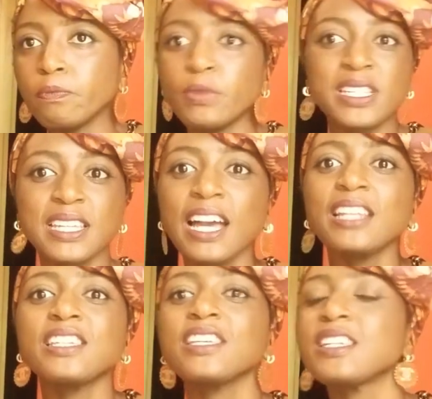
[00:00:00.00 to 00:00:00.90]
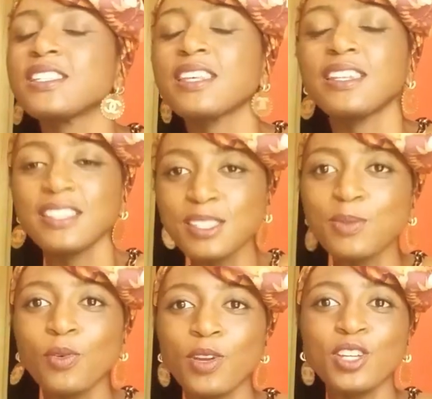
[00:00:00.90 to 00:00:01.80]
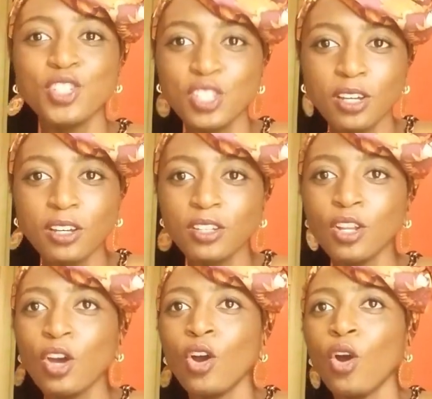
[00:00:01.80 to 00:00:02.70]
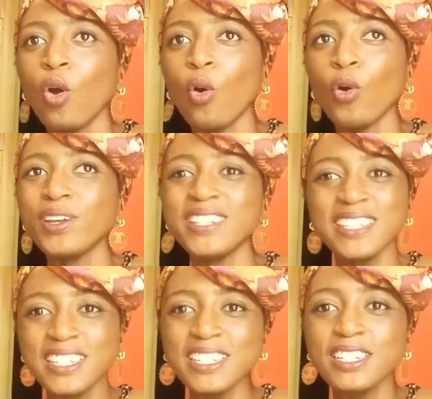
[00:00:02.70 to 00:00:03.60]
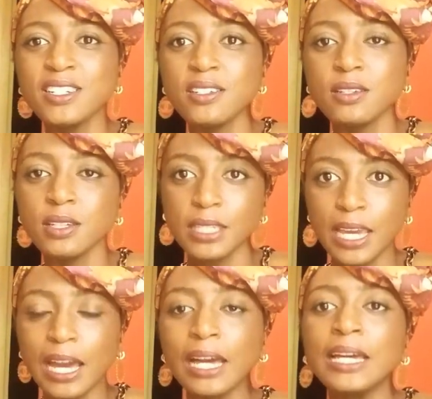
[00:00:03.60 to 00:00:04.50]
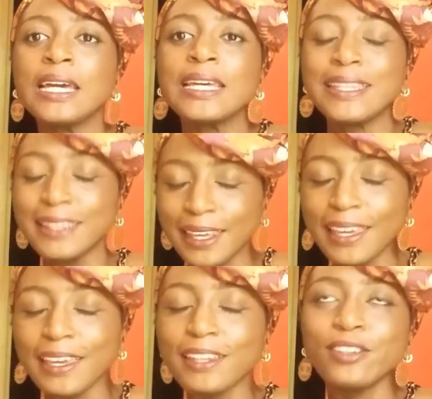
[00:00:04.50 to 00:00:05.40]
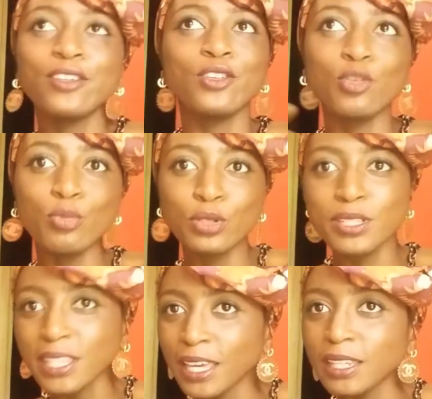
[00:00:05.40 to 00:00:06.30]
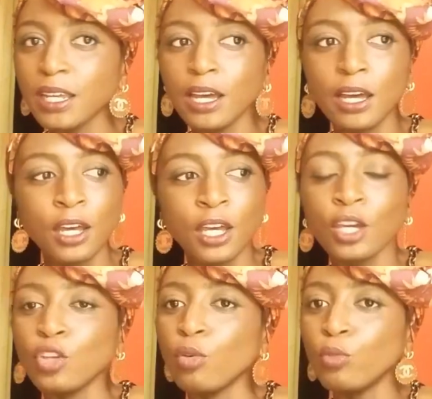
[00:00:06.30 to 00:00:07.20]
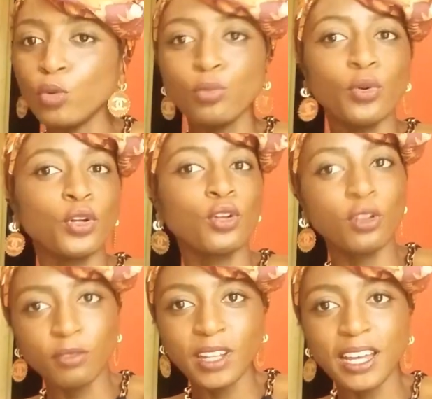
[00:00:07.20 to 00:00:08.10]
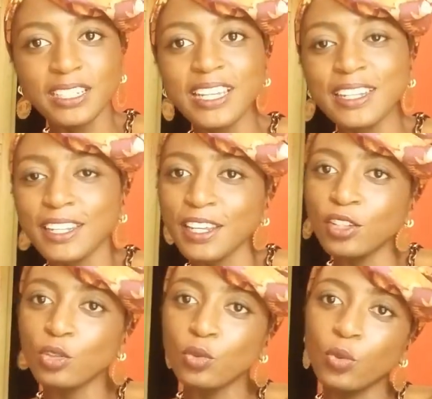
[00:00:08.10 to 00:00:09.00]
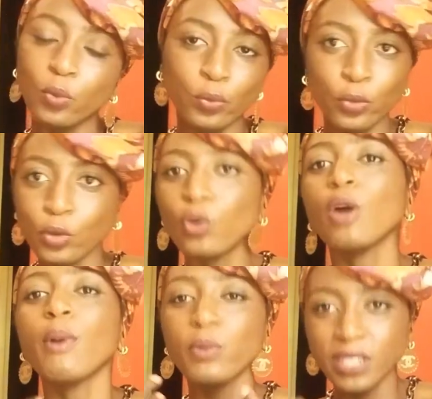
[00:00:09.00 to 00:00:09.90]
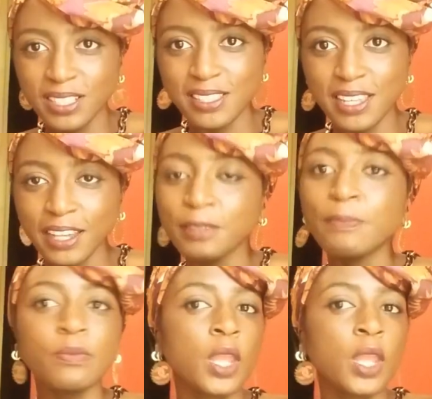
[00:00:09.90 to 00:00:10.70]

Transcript: basically it's an inspiration or a need, yeah. Then you put together your mood board, all of that, and then you come up with a design.